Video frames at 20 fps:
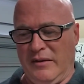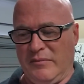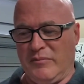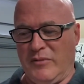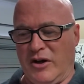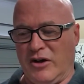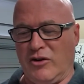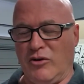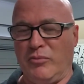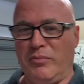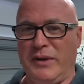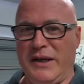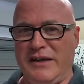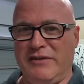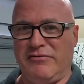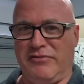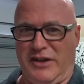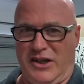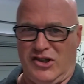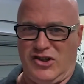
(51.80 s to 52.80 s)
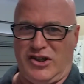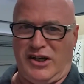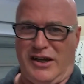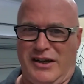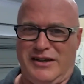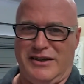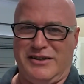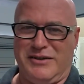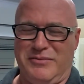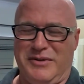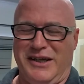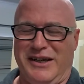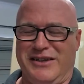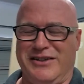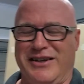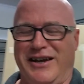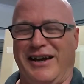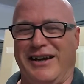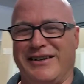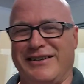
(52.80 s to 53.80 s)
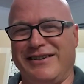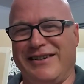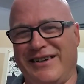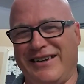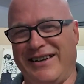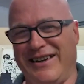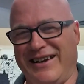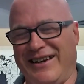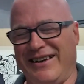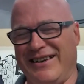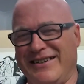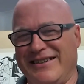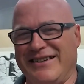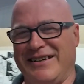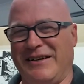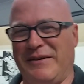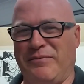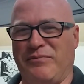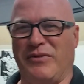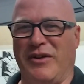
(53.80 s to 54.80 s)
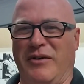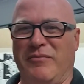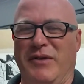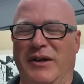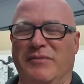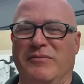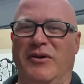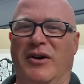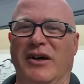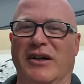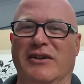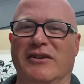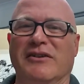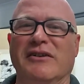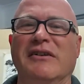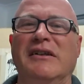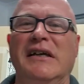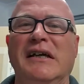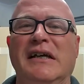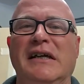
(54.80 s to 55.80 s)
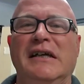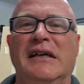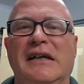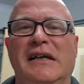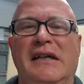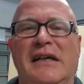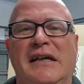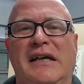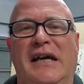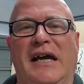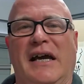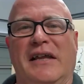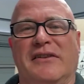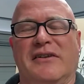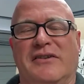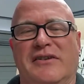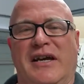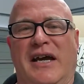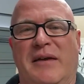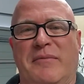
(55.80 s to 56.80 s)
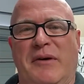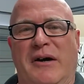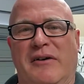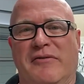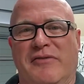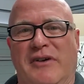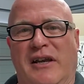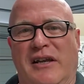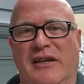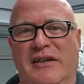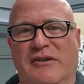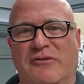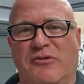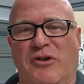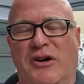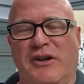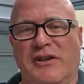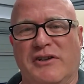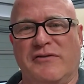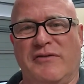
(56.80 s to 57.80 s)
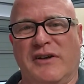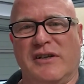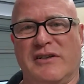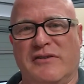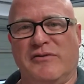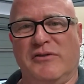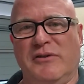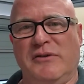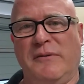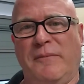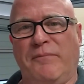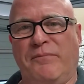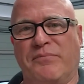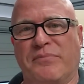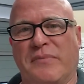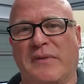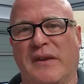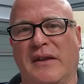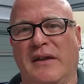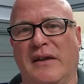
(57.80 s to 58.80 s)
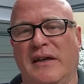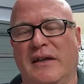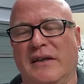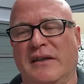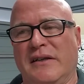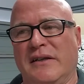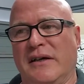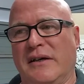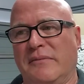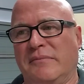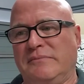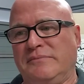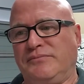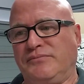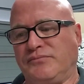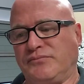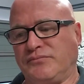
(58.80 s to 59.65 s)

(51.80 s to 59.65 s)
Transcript: Michael B. Fletcher, to be exact. And I met Michael at the Tamar Valley Writers' Festival in